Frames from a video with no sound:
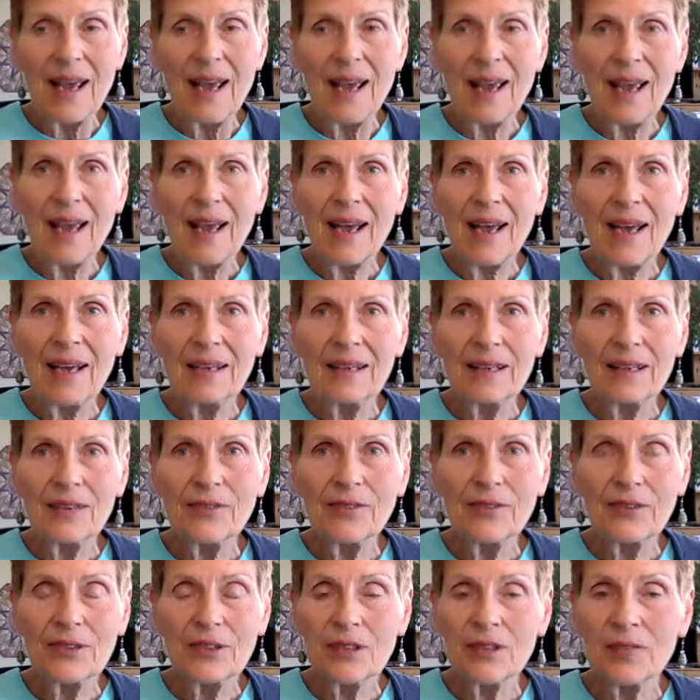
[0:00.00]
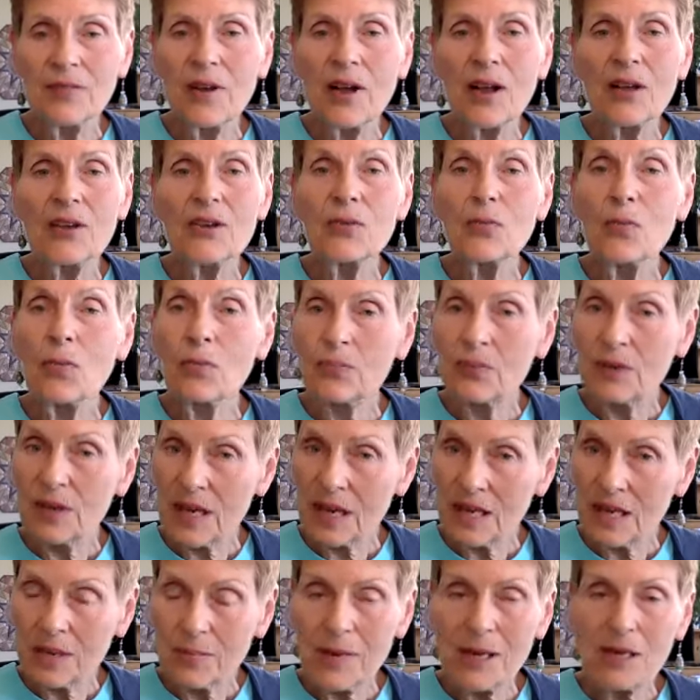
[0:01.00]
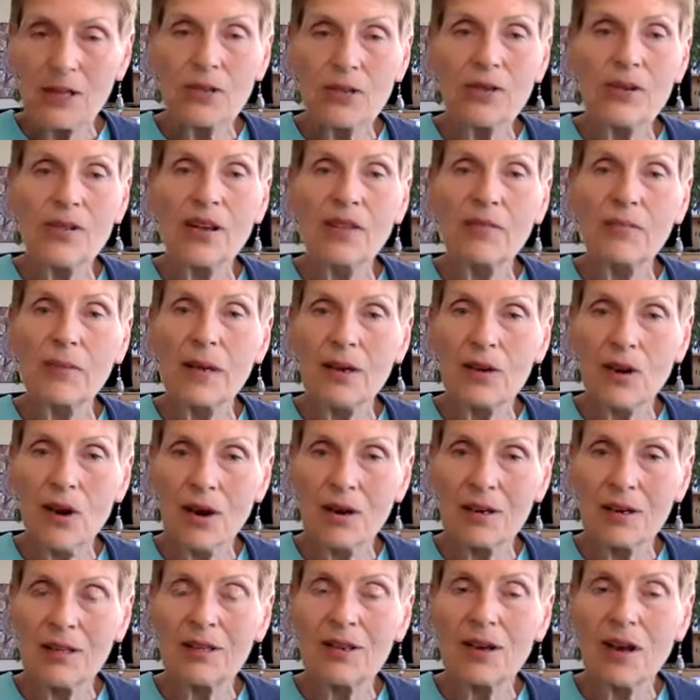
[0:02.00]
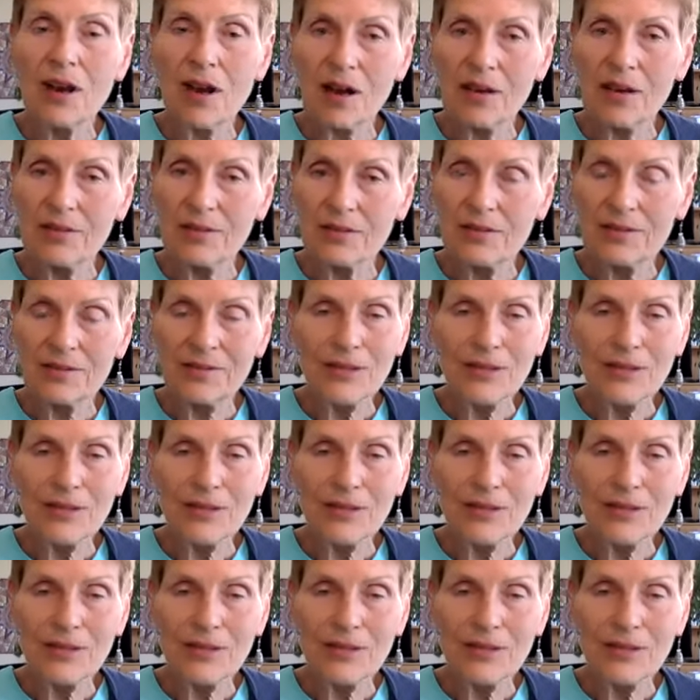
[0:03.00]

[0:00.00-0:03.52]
And first of all, you need to make sure they've been hardened off.